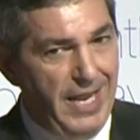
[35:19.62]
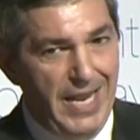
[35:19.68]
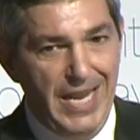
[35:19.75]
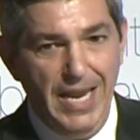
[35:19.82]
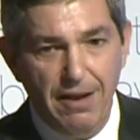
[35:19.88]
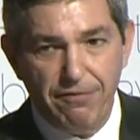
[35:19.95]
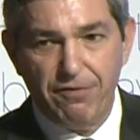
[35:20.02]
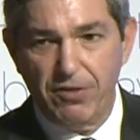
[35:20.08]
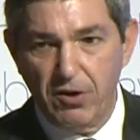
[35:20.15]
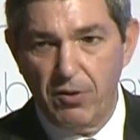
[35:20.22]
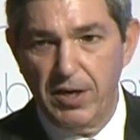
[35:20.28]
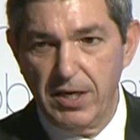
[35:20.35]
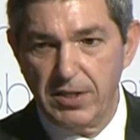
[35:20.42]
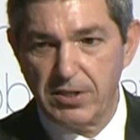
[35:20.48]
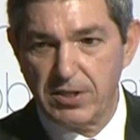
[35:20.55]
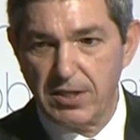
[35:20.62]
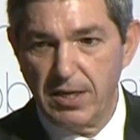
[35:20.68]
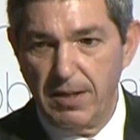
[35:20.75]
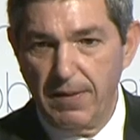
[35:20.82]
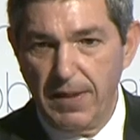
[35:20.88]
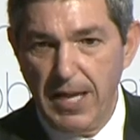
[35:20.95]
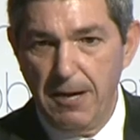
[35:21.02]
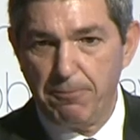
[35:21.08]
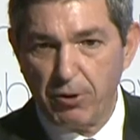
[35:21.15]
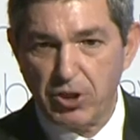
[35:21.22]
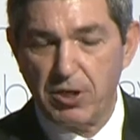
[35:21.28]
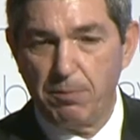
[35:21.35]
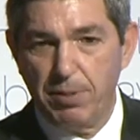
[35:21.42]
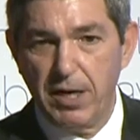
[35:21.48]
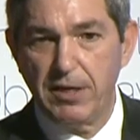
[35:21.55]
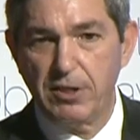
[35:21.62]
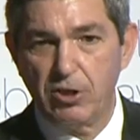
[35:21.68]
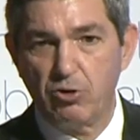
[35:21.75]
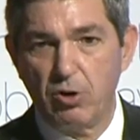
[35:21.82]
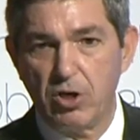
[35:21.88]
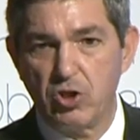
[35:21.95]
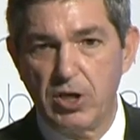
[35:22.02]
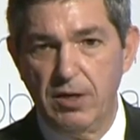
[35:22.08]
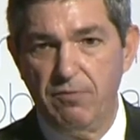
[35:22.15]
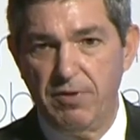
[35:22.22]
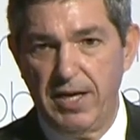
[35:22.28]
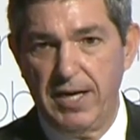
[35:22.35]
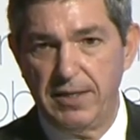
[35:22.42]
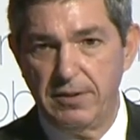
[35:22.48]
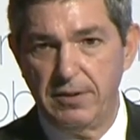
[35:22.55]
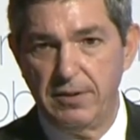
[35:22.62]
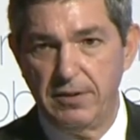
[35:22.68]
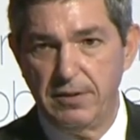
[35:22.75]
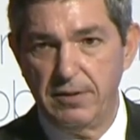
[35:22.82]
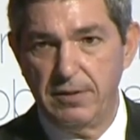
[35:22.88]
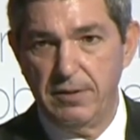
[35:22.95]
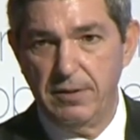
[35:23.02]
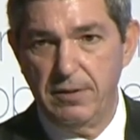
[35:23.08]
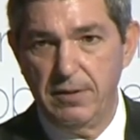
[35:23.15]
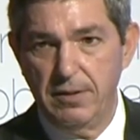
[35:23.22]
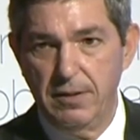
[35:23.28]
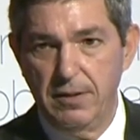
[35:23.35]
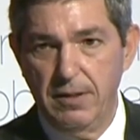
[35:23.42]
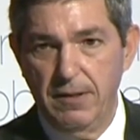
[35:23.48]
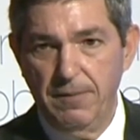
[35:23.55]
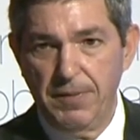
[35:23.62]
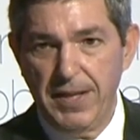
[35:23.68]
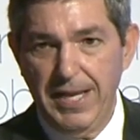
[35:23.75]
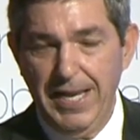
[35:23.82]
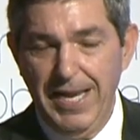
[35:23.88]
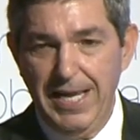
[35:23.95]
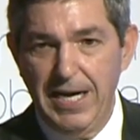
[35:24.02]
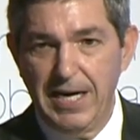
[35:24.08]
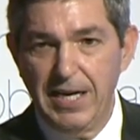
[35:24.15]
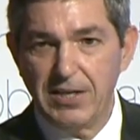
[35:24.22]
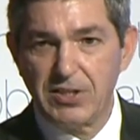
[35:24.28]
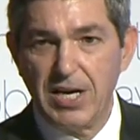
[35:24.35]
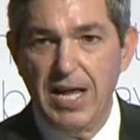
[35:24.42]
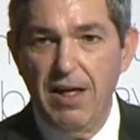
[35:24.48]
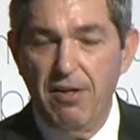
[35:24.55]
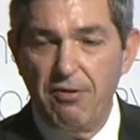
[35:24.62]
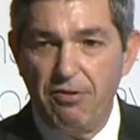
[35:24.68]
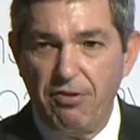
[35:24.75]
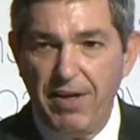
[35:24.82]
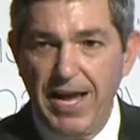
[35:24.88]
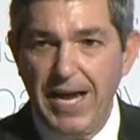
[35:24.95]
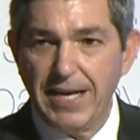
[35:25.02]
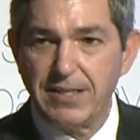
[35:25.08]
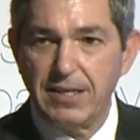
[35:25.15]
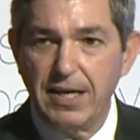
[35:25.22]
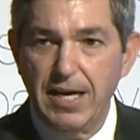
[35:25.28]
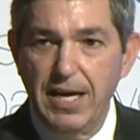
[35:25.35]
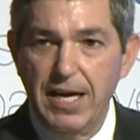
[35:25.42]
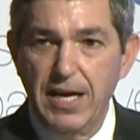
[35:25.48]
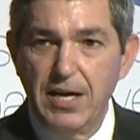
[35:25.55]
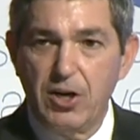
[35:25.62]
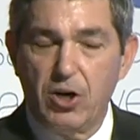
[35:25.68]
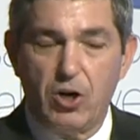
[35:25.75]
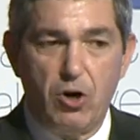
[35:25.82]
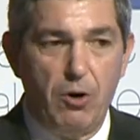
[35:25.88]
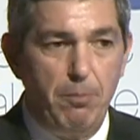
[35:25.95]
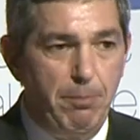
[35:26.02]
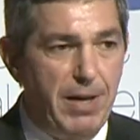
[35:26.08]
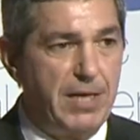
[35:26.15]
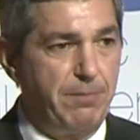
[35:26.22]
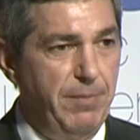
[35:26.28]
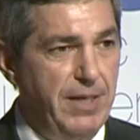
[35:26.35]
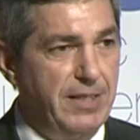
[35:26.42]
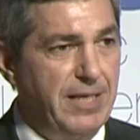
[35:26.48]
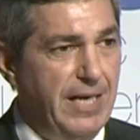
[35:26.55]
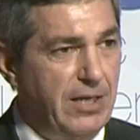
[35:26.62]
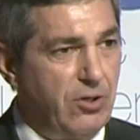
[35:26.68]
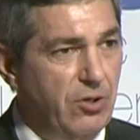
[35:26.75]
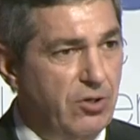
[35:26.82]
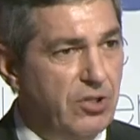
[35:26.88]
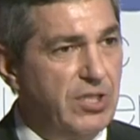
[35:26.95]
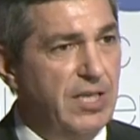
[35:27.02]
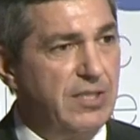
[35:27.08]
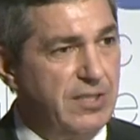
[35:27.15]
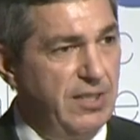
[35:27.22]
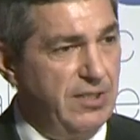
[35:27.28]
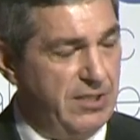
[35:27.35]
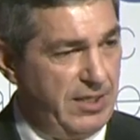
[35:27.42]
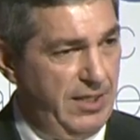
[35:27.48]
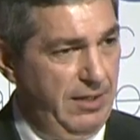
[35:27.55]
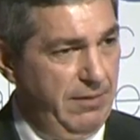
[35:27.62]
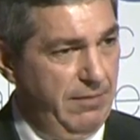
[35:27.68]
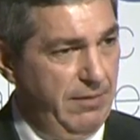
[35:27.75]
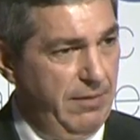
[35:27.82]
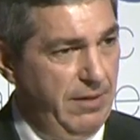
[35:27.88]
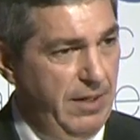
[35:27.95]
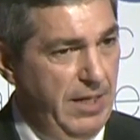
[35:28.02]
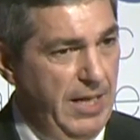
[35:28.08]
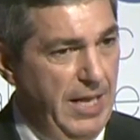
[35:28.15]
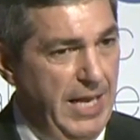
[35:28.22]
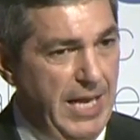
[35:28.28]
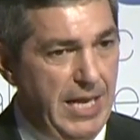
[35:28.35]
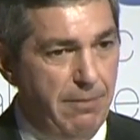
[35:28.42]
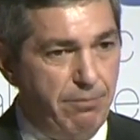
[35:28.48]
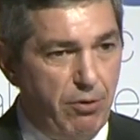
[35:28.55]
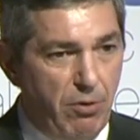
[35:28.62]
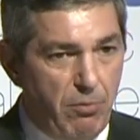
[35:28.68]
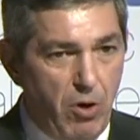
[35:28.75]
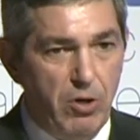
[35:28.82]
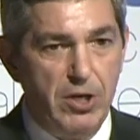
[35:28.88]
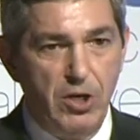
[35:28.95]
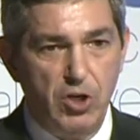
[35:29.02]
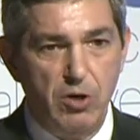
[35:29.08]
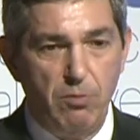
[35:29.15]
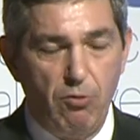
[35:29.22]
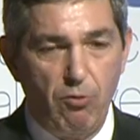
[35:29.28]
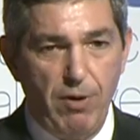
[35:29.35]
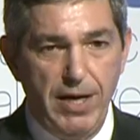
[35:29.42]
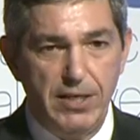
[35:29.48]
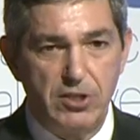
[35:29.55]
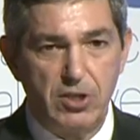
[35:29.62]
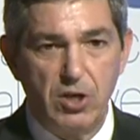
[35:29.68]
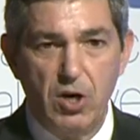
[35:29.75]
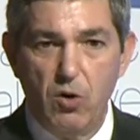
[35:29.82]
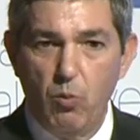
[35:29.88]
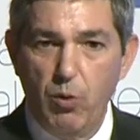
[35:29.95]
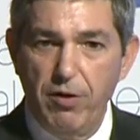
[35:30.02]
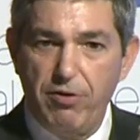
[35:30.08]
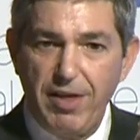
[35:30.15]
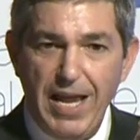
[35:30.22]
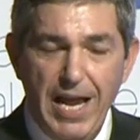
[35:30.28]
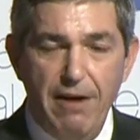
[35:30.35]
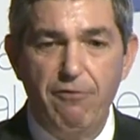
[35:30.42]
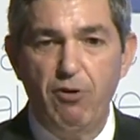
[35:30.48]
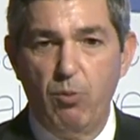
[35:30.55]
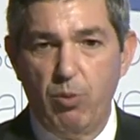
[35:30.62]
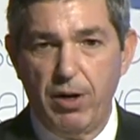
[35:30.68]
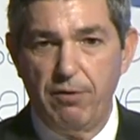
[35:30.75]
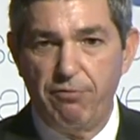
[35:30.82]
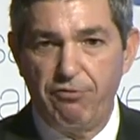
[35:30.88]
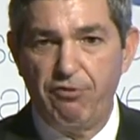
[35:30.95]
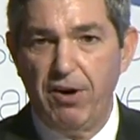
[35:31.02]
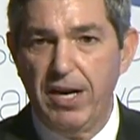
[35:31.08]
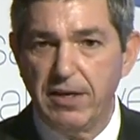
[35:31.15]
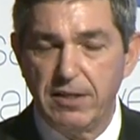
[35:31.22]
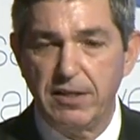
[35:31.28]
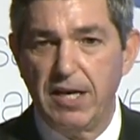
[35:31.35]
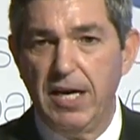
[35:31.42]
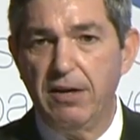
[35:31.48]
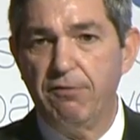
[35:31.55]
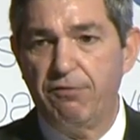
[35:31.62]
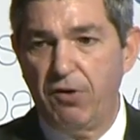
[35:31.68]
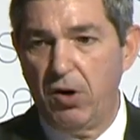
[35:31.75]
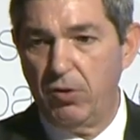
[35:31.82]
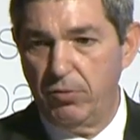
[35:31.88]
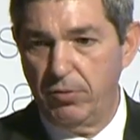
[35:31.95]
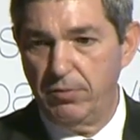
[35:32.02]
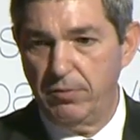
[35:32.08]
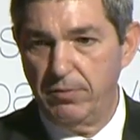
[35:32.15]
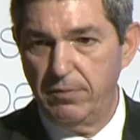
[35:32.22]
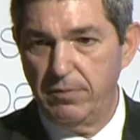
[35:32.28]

if there is a possibility to achieve that. And it is that commitment and consistency in promoting human rights with everyone, friend and foe,